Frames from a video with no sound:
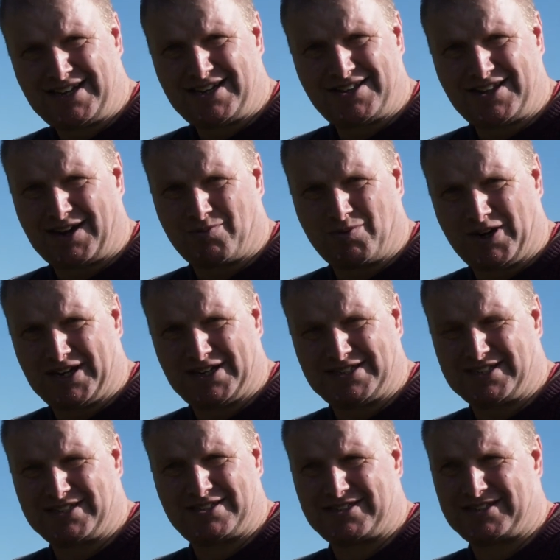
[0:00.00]
That word
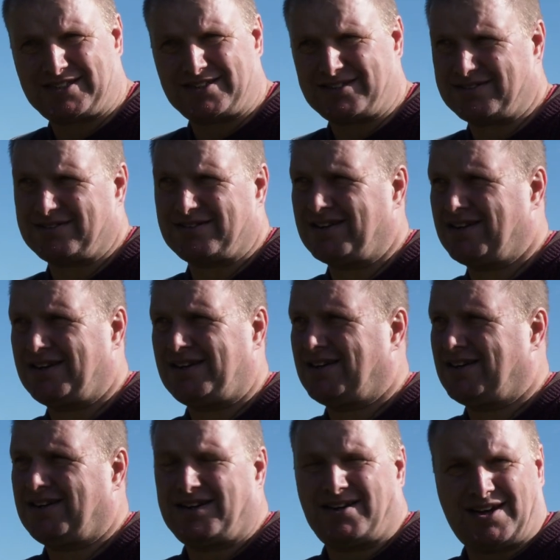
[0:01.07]
is
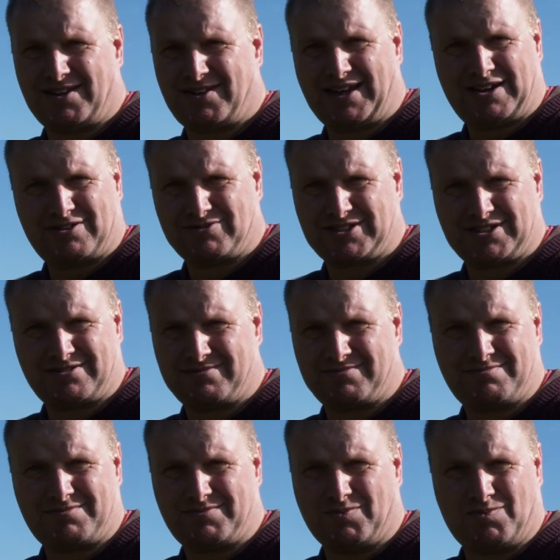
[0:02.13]

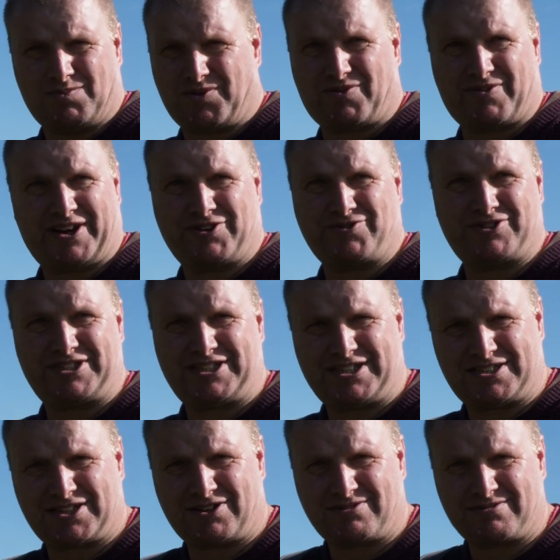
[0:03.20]
1,300
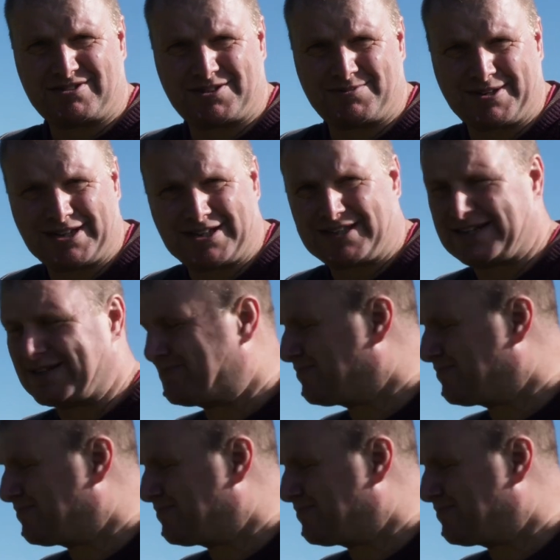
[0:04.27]
years old, something like that.